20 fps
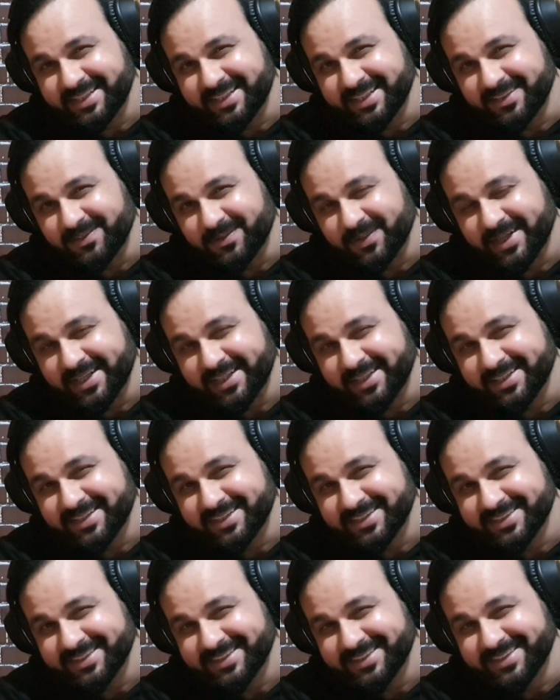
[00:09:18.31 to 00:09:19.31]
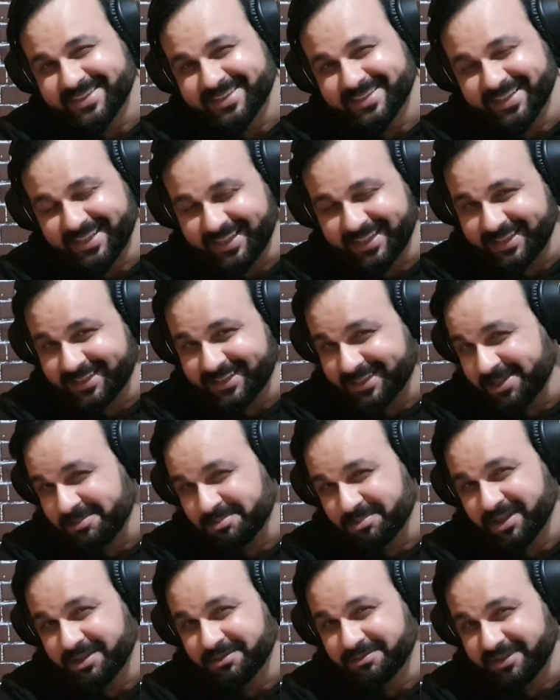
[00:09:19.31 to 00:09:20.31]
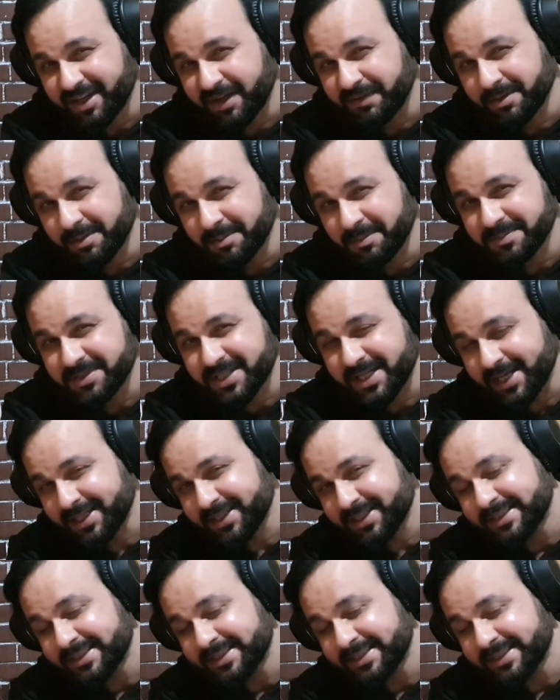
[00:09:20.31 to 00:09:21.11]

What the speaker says: right? The 3.5mm jack.